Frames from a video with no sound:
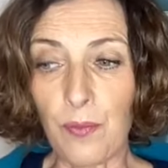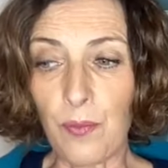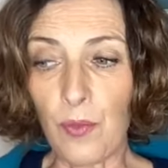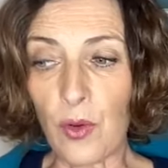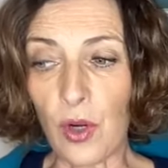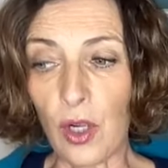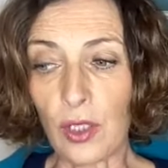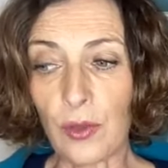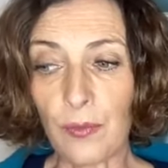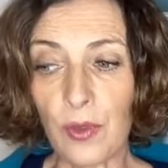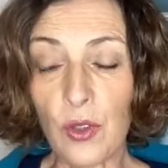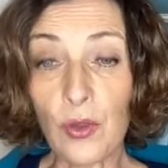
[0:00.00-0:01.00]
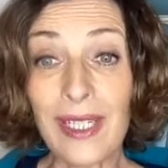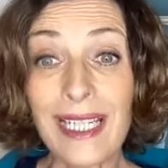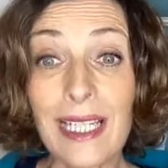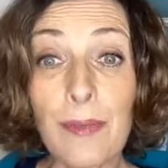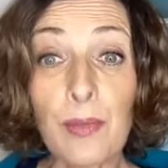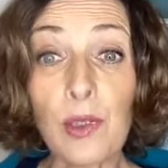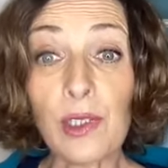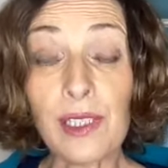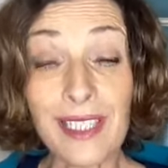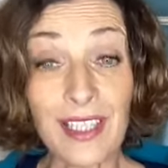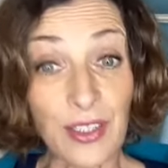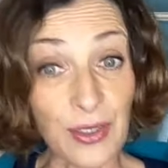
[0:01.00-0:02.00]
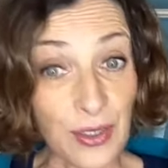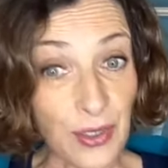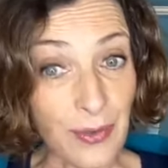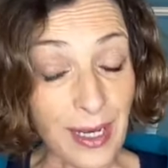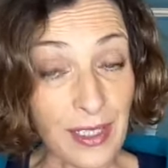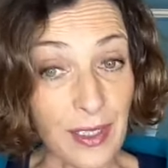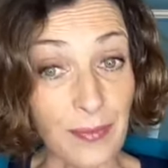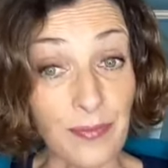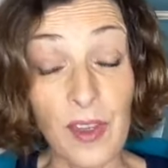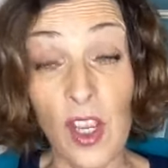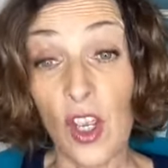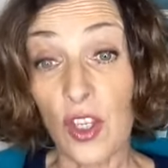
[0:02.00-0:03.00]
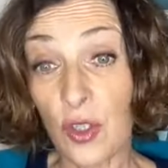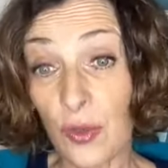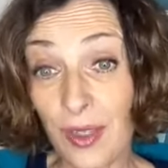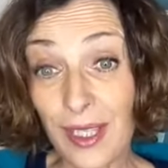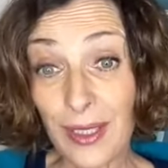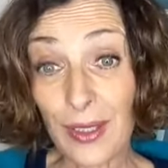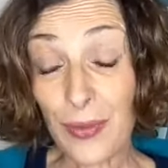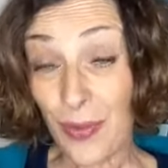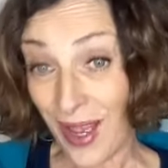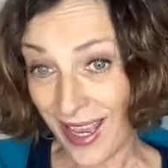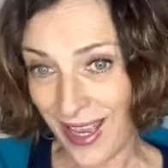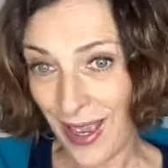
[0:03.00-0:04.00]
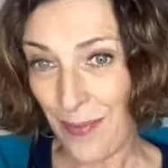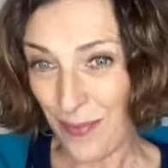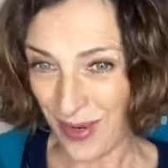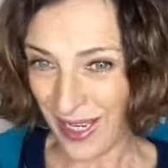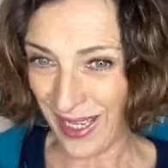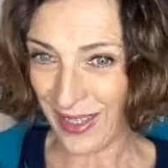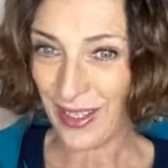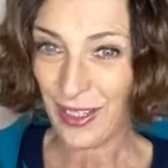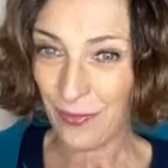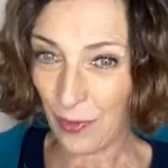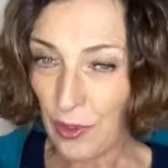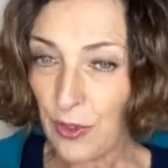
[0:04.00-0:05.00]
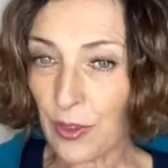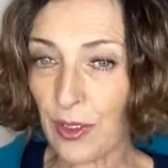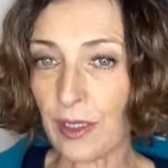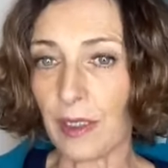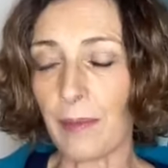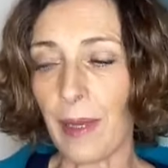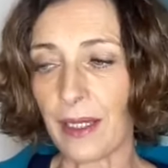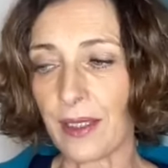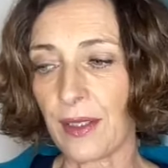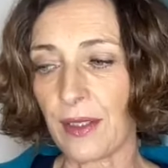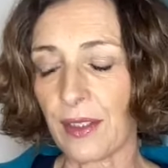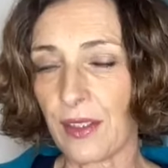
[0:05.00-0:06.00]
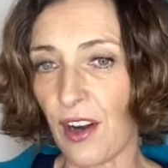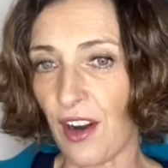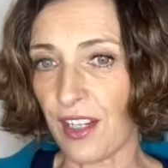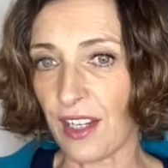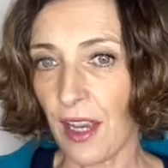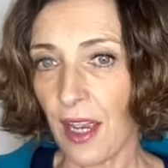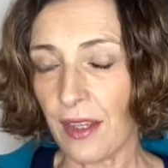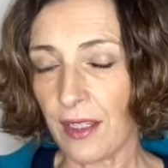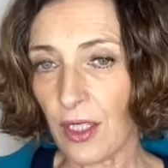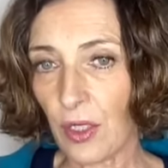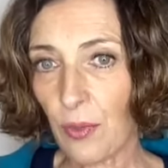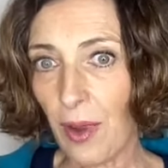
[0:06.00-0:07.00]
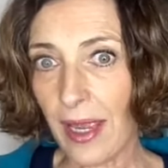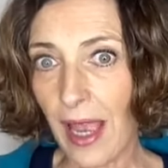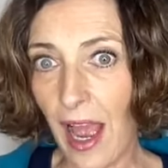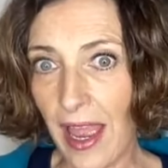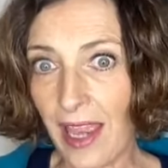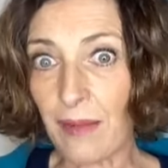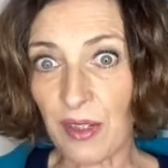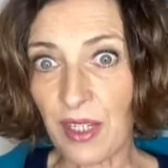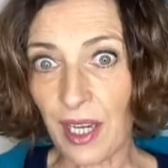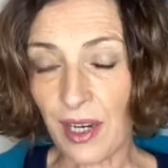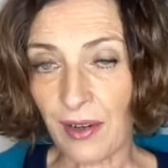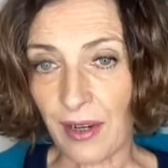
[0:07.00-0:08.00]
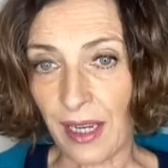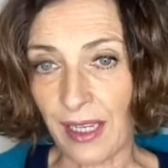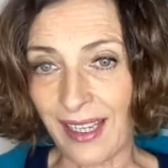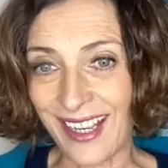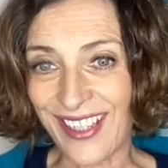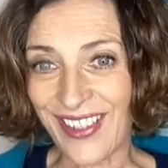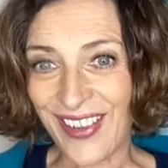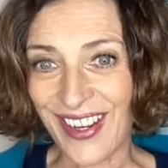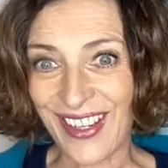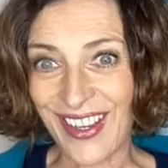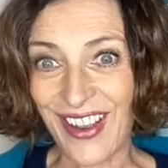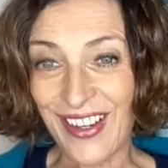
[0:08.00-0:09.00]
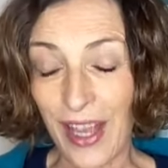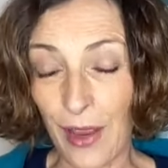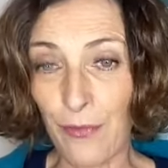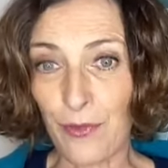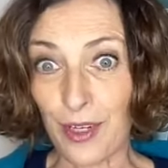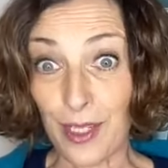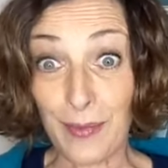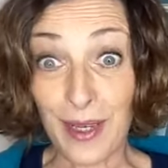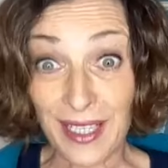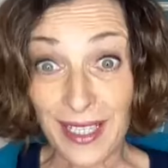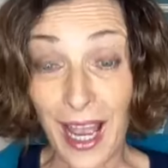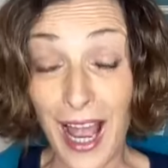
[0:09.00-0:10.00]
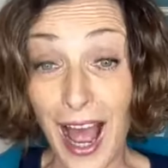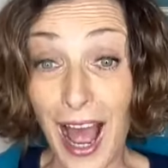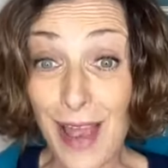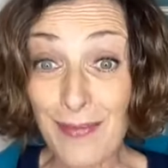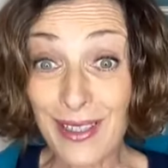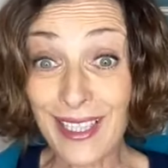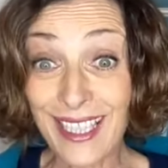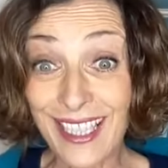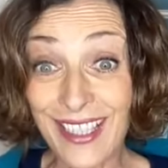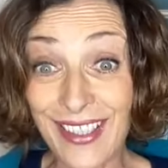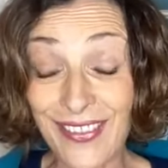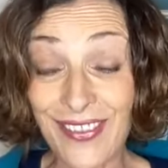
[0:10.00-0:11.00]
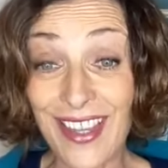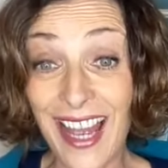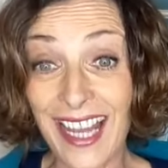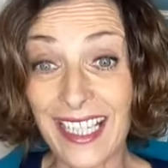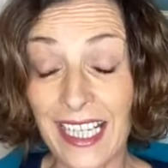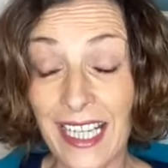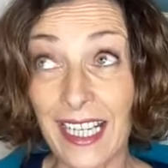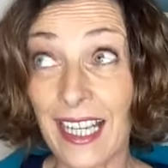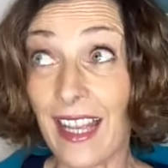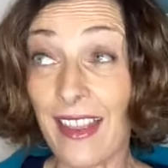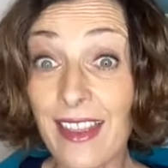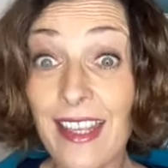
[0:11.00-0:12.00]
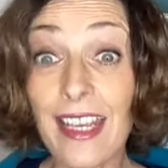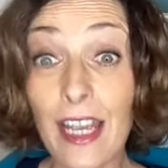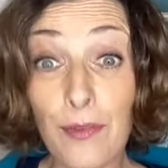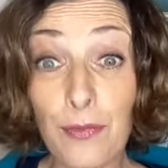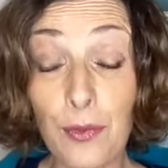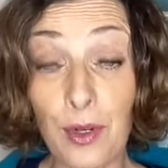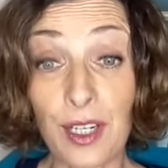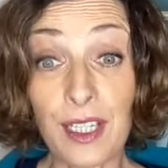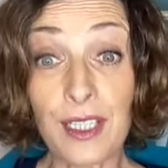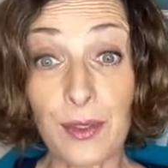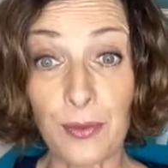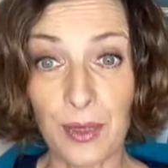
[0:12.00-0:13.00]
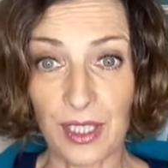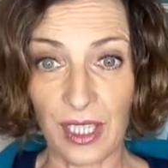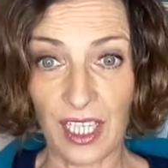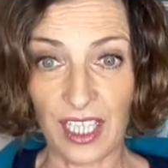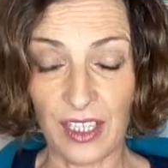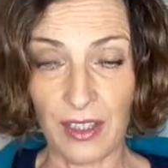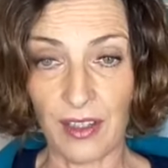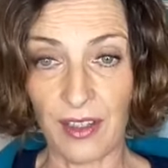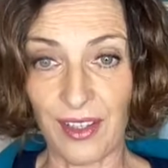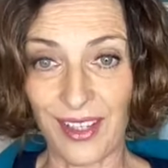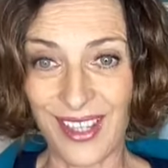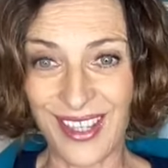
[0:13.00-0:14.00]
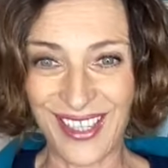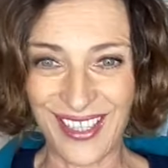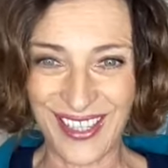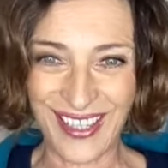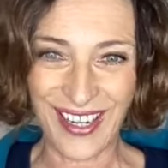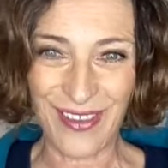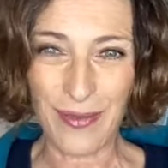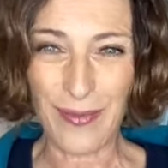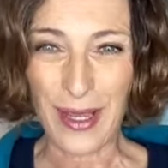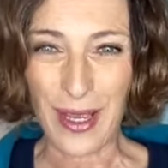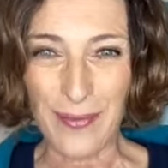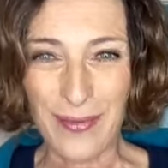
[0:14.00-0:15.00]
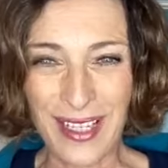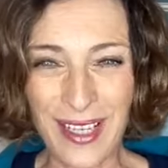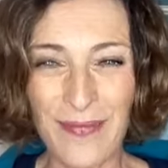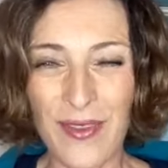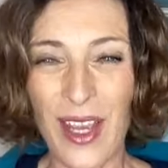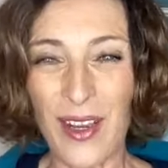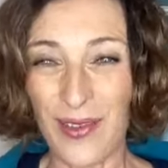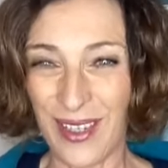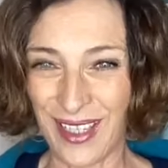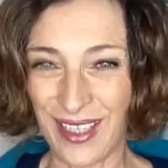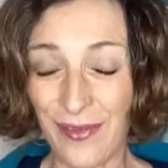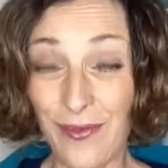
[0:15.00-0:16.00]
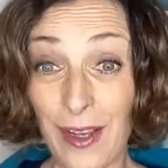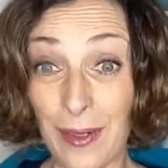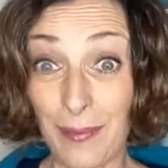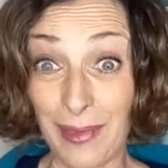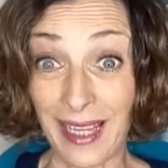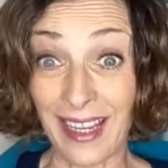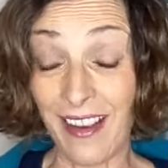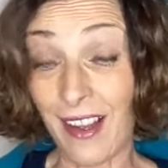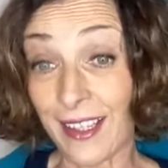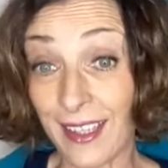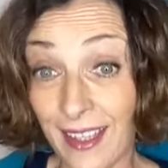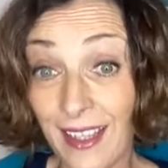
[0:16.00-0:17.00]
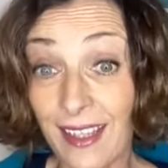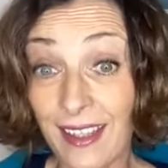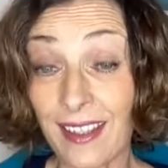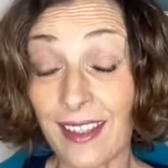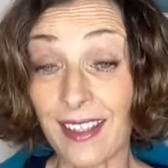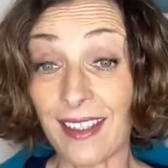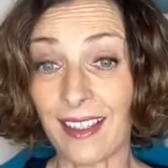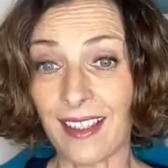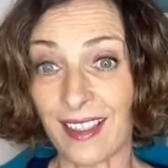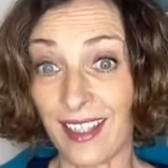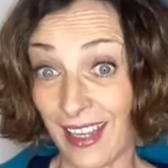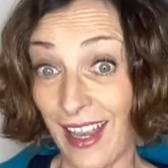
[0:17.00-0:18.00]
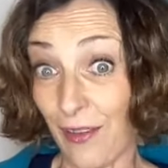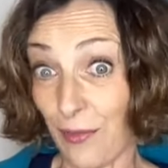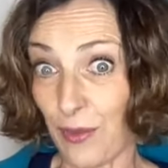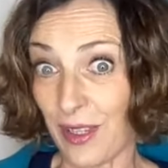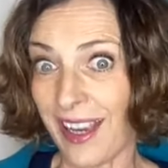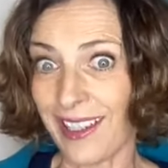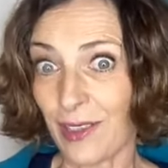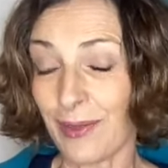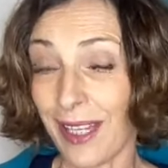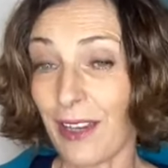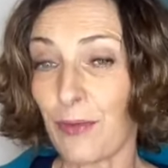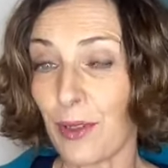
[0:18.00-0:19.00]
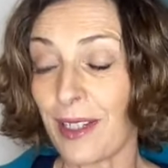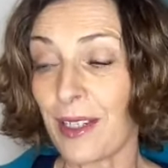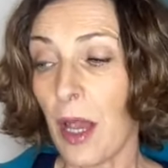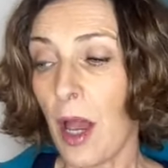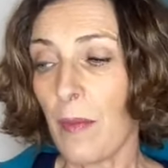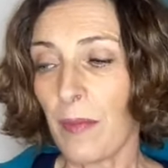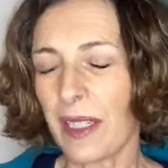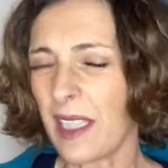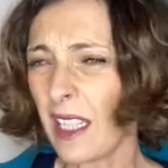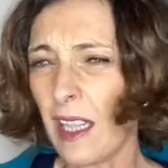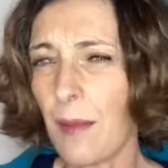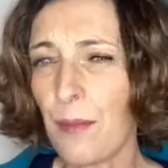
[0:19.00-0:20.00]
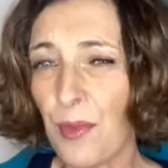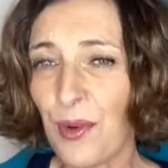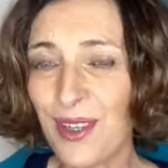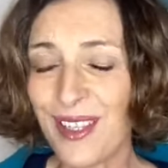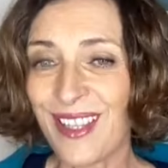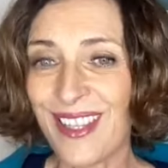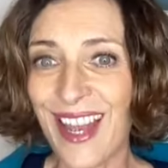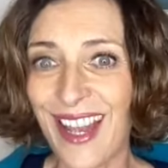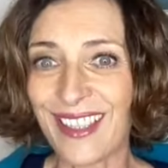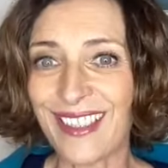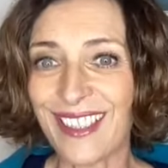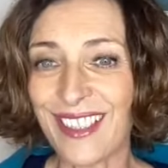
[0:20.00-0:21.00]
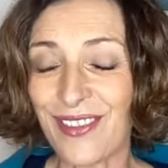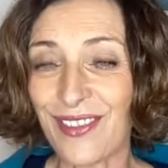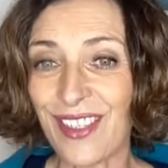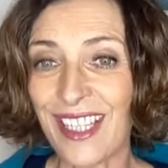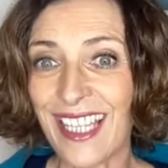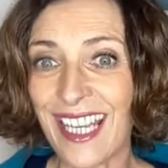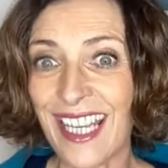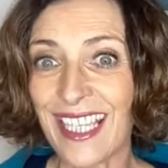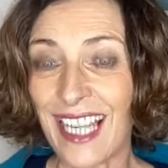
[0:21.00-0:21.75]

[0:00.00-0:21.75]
We're all uniquely pulled in a certain direction. So this is why, bringing this full circle back to the start, this is why I am sharing a training on F words, because I believe that the F word, which is the name of my company, which is a fun play on the actual F word, but it's a lot more than that. It really is.